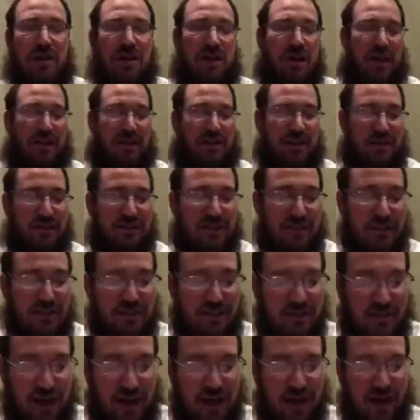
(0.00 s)
And this
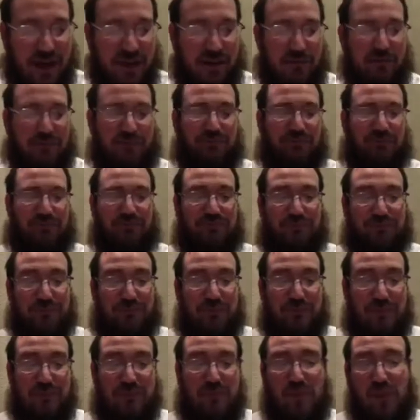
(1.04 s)
is
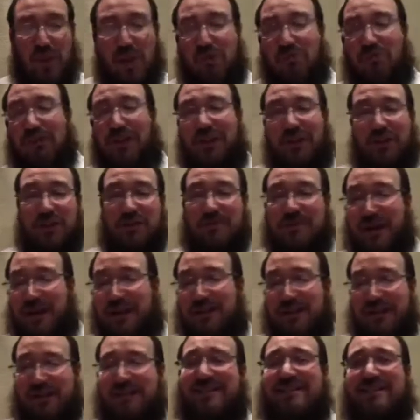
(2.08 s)
really goes back to
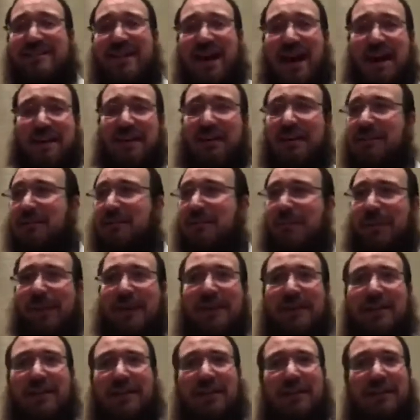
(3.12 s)
this tzaddik
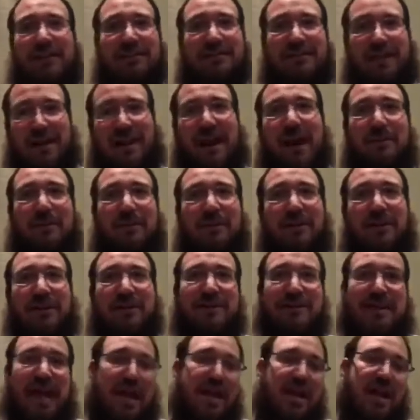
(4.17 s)
Binah dynamic. Is
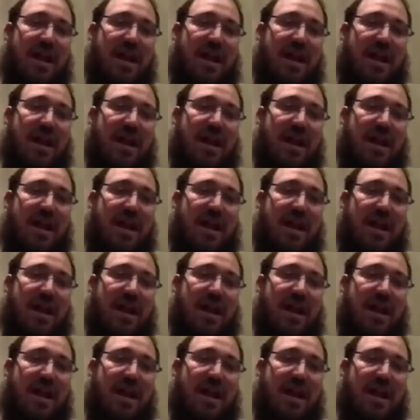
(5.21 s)
that